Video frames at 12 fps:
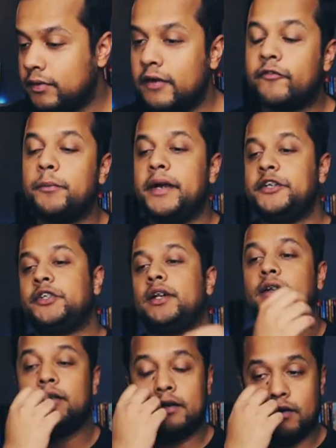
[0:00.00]

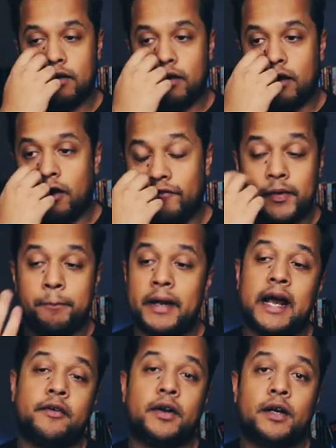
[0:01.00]
information of the
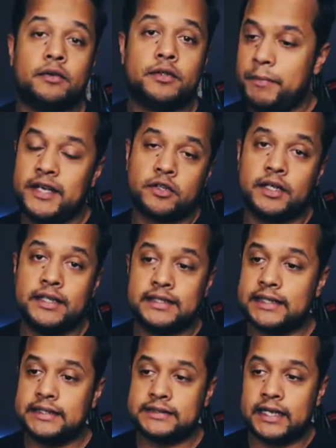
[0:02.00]
background based on the
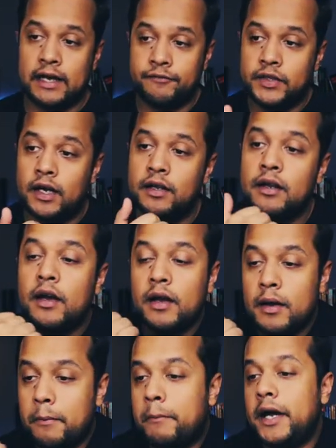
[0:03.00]
designs that I've done.
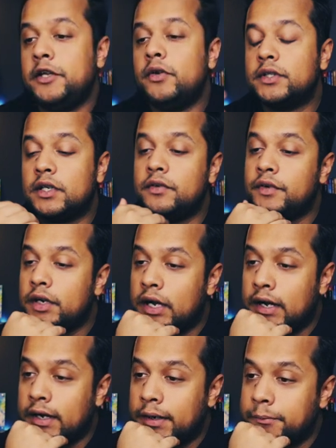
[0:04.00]
My user
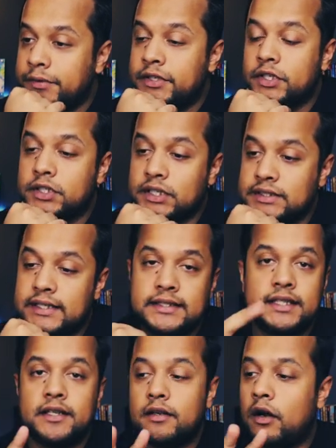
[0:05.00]
research
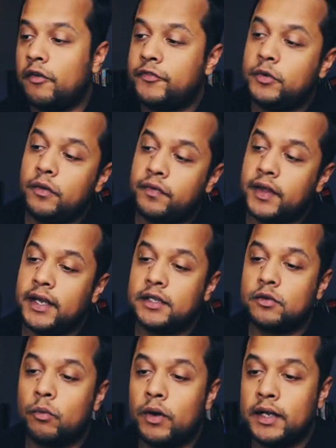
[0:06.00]
consisted of two
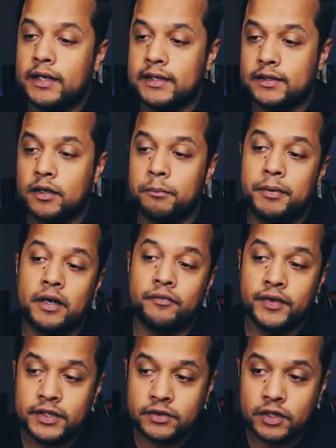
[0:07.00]
things. One is the
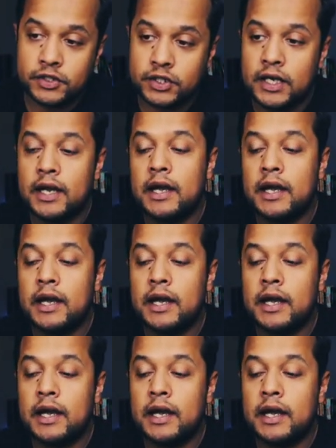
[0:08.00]
competitive research.